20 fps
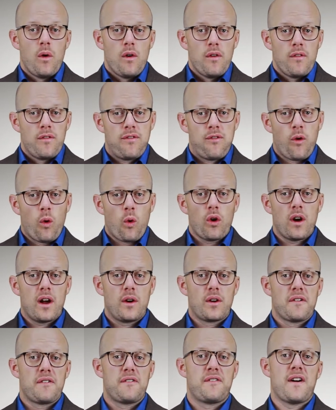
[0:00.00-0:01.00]
Four
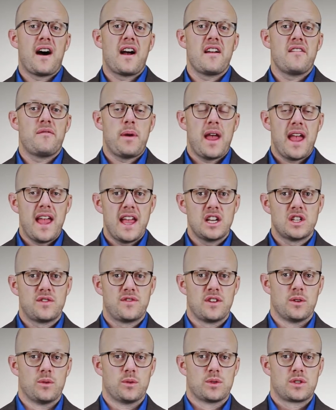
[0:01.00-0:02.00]
out of five page
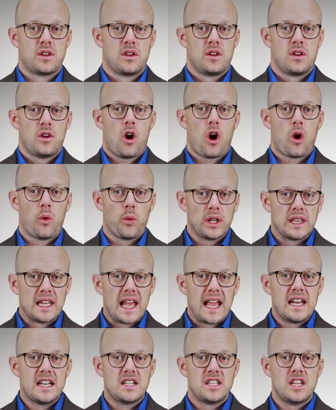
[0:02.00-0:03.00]
views are
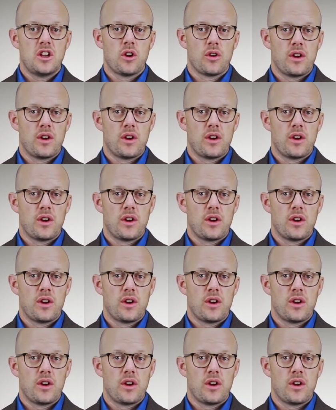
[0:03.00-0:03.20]
related to your